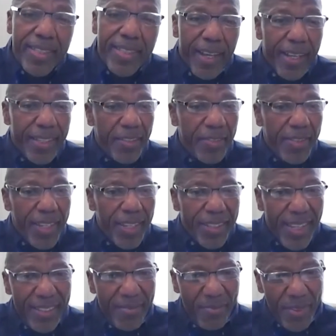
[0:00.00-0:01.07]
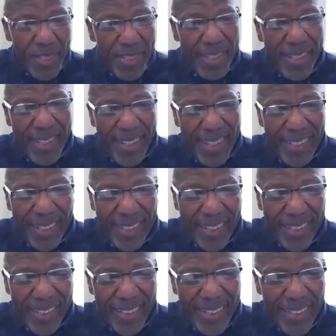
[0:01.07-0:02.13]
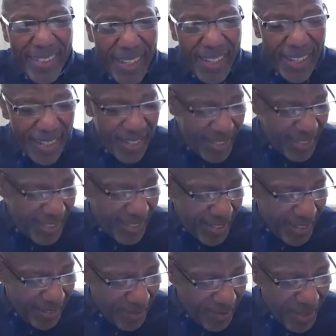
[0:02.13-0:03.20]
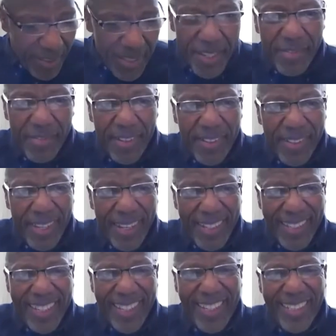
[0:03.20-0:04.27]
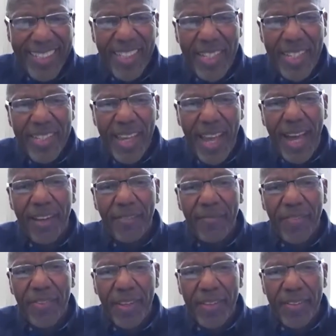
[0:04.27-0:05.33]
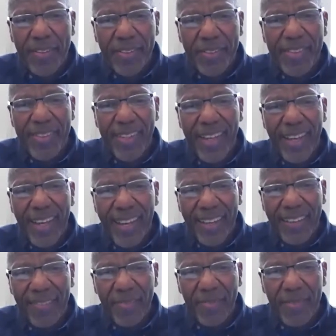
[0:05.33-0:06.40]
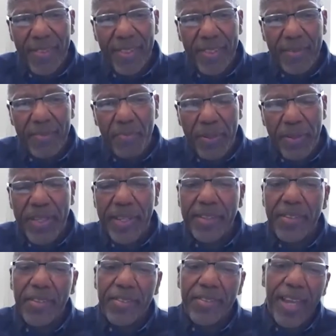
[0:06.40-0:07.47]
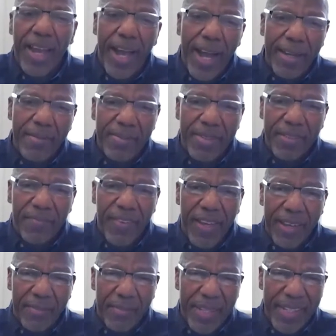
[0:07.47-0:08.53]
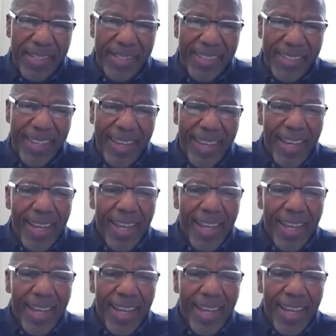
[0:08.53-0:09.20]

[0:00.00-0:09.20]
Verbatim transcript: the other thing that we see in the, uh, the, the district data is these outflows of particular types of families,